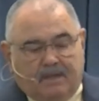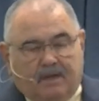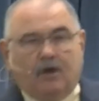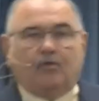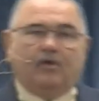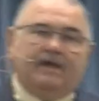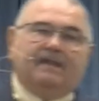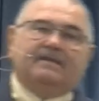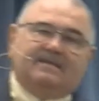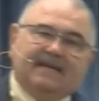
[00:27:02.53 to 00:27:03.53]
a
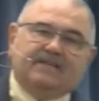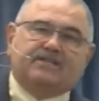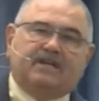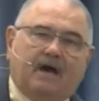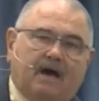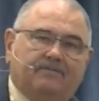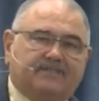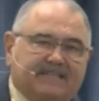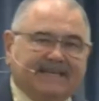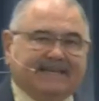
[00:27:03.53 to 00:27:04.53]
realization of
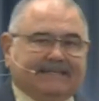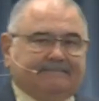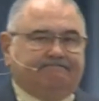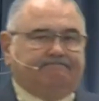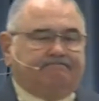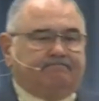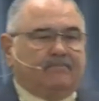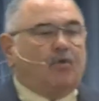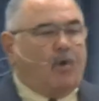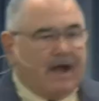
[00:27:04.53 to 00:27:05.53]
sin.
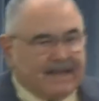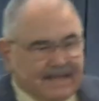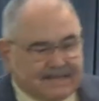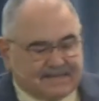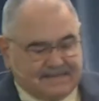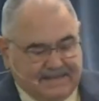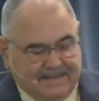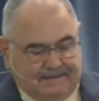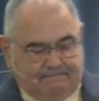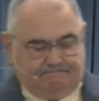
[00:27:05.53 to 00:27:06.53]
What is
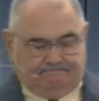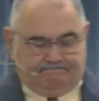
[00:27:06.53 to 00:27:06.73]
sin?